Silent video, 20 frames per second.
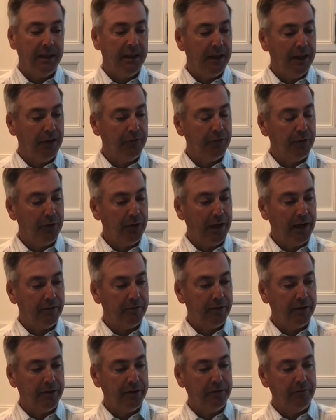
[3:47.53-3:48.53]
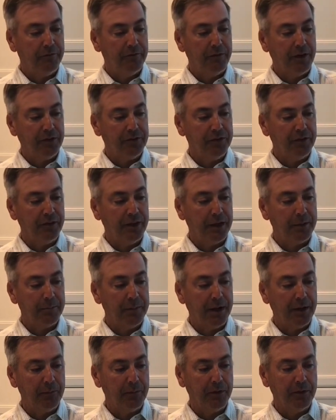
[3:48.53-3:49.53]
If you have a vessel like
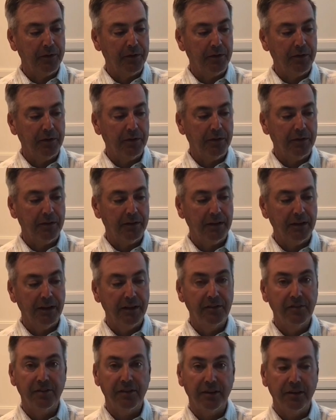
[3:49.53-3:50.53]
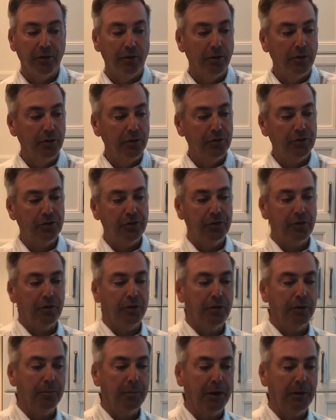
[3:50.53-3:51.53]
mine where the lid's a little loose,
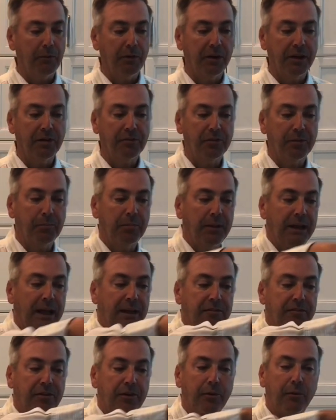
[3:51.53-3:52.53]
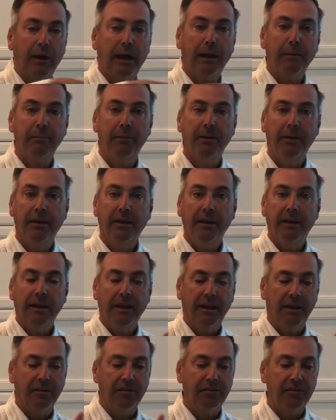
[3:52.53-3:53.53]
you might want to get some plastic wrap
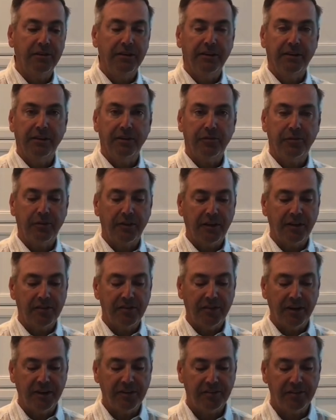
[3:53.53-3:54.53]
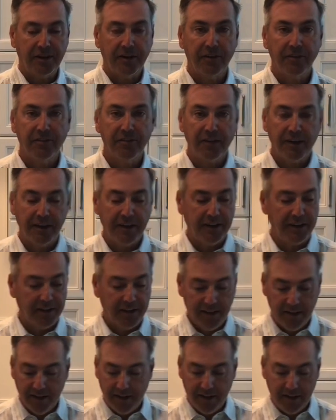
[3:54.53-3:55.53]
and seal it so that's nice and airtight.
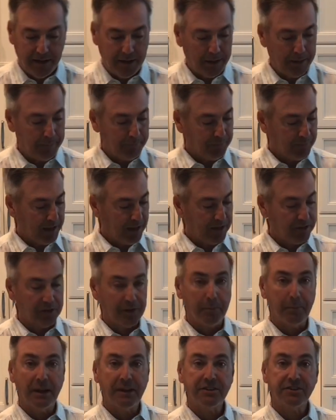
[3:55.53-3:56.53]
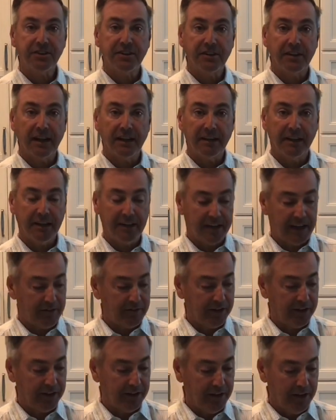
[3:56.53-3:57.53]
As I mentioned, I like
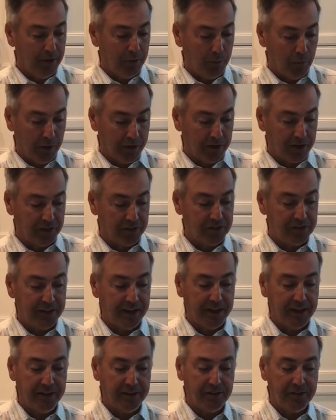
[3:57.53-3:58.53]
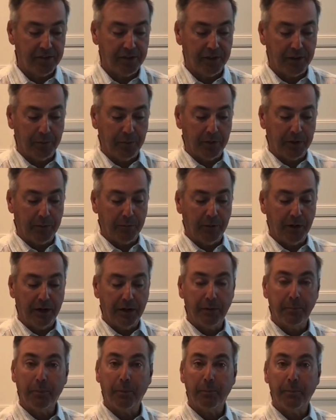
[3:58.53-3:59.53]
having one on a stand so that when I'm ready
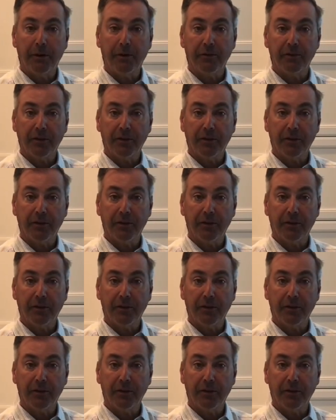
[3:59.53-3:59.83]
to prepare the